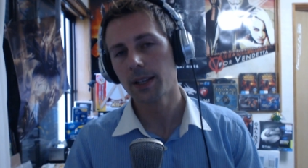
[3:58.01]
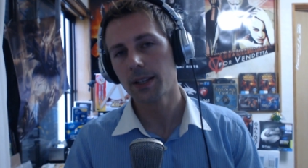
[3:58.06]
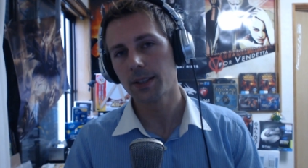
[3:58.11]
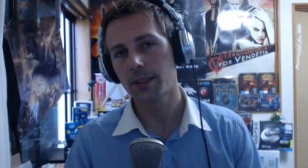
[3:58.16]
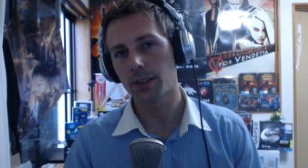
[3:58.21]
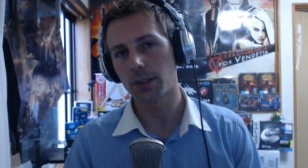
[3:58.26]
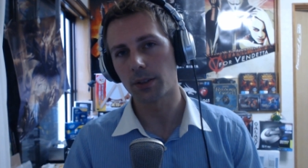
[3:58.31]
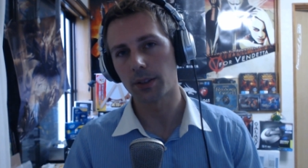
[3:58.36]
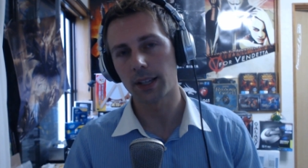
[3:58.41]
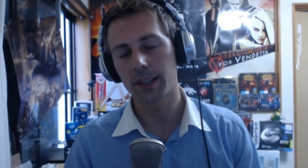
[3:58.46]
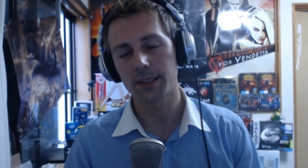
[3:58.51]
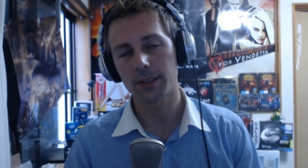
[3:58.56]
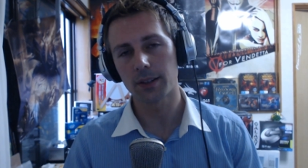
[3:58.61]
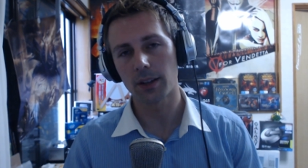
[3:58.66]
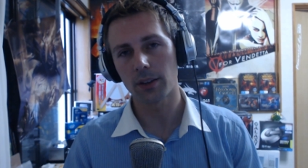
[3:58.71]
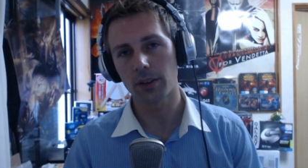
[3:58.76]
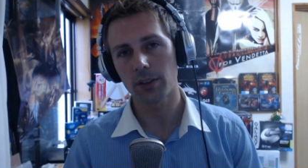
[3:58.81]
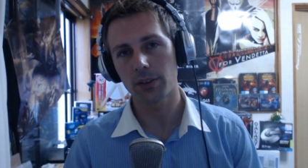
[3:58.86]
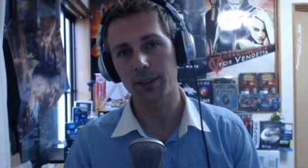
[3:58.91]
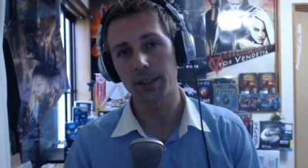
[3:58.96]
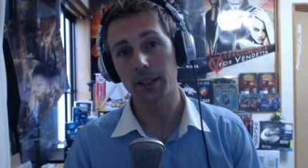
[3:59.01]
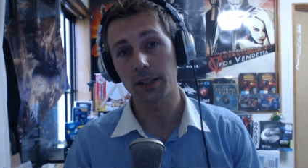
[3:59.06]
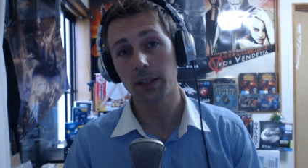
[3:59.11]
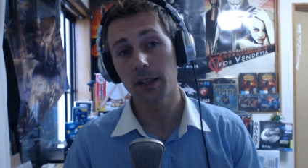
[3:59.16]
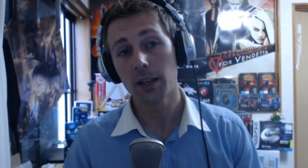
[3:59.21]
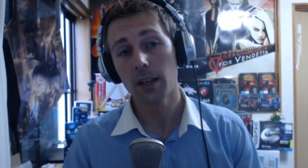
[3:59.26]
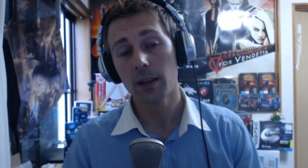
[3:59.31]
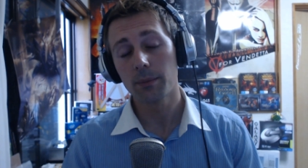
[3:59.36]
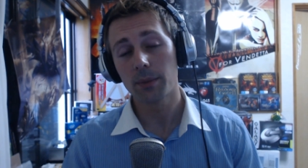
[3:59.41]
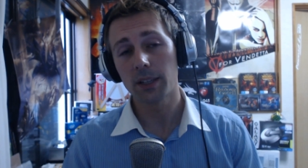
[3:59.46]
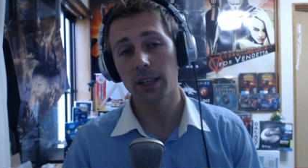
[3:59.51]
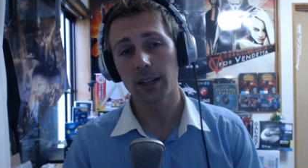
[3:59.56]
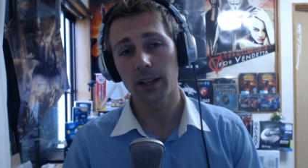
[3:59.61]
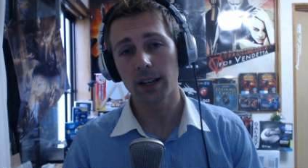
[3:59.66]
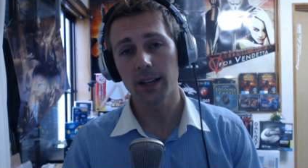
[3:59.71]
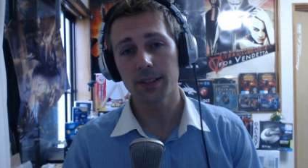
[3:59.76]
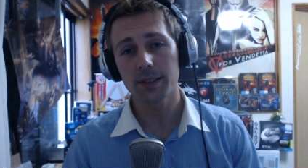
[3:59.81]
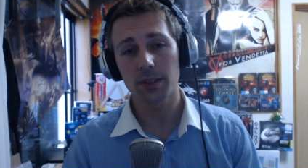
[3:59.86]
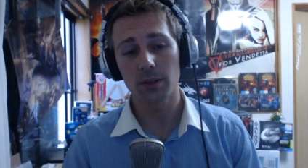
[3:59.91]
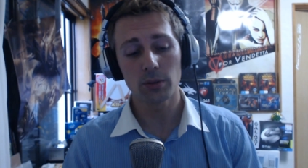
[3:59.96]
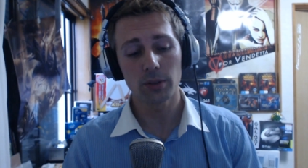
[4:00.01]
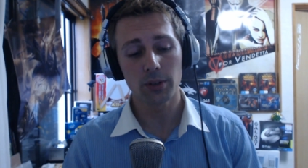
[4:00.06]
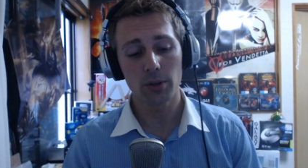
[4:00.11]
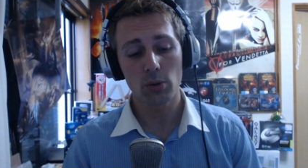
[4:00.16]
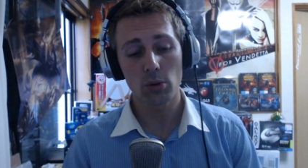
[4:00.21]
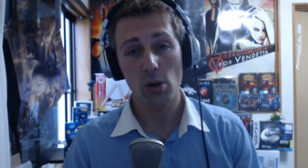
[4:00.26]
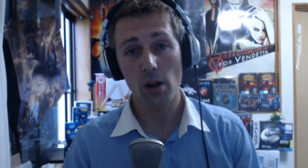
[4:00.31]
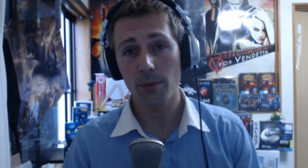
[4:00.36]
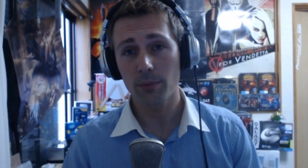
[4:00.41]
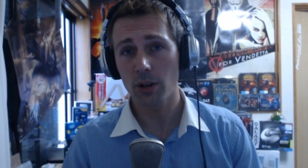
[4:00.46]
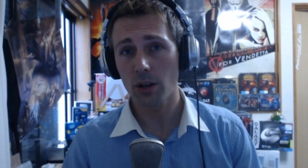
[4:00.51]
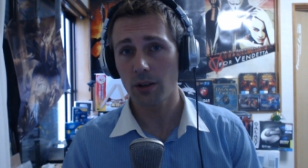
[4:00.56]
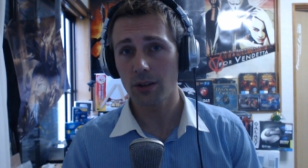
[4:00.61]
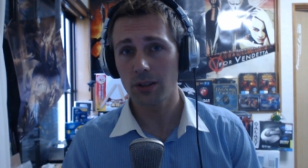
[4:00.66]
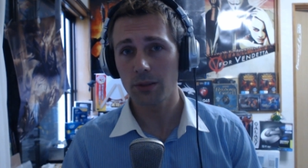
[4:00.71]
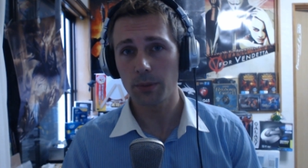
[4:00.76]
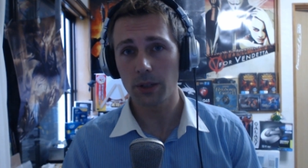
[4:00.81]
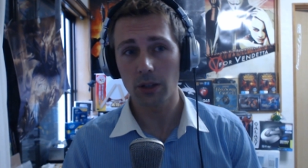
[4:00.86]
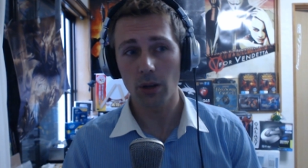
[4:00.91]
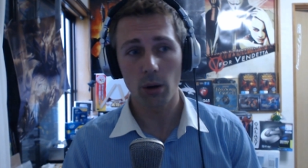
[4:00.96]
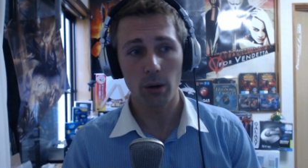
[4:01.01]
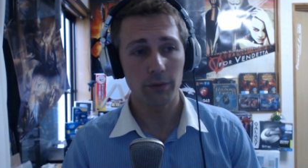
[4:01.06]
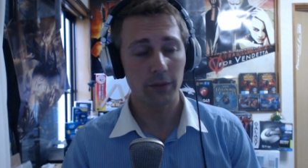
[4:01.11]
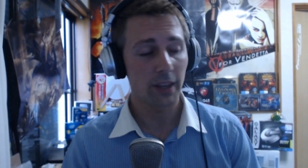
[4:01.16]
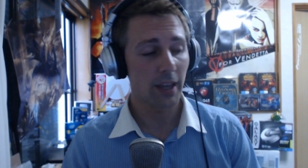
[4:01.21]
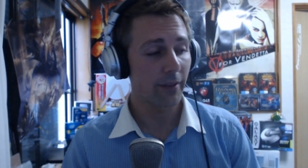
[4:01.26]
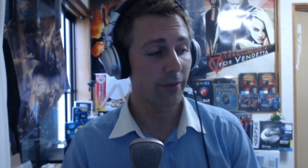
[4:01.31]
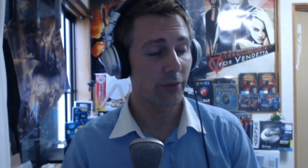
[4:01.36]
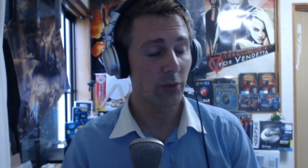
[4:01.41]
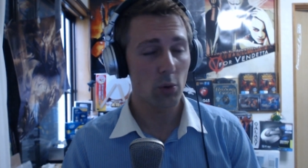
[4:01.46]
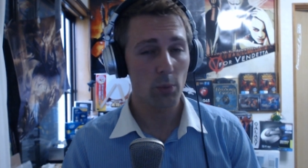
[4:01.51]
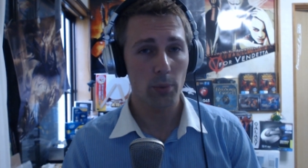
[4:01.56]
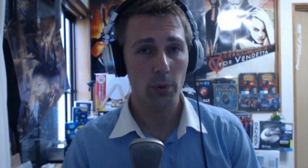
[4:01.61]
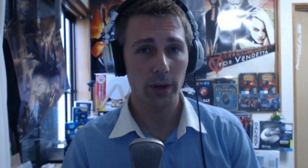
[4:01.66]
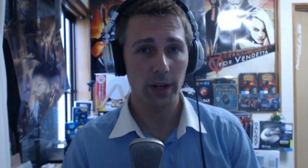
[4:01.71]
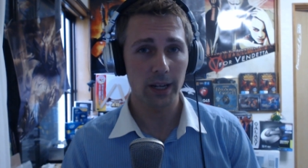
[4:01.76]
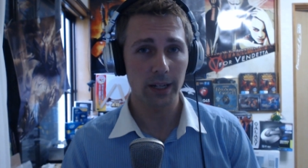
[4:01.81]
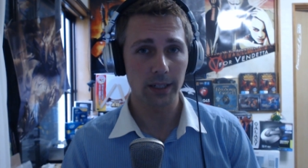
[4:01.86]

So that's another thing. But yeah, guys, all in all, I'm going to be going for that 4.8